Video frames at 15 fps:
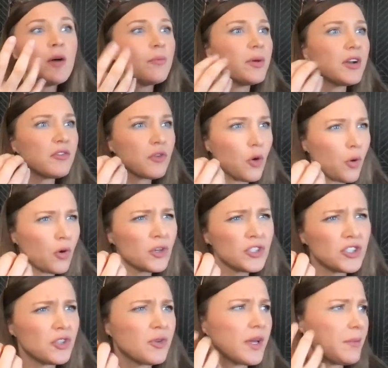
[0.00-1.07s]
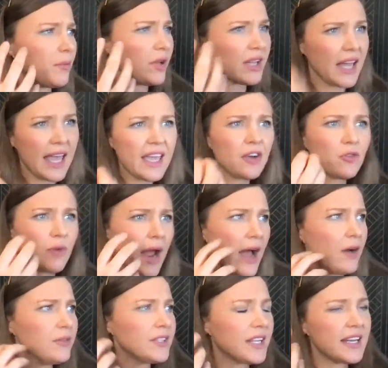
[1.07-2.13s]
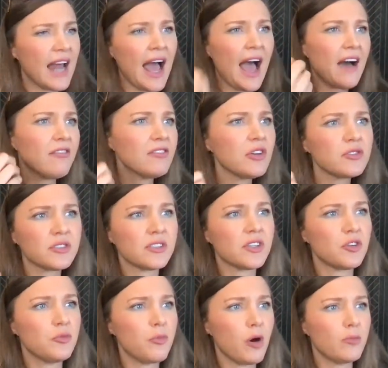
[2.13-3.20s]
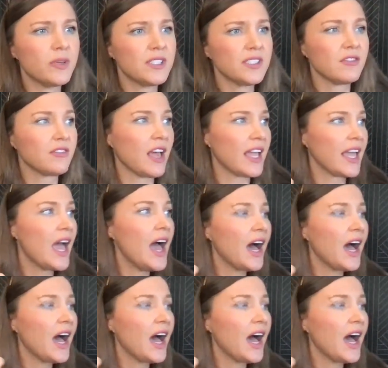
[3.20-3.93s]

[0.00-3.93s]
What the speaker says: But of course, you can play around and have those little moments of like,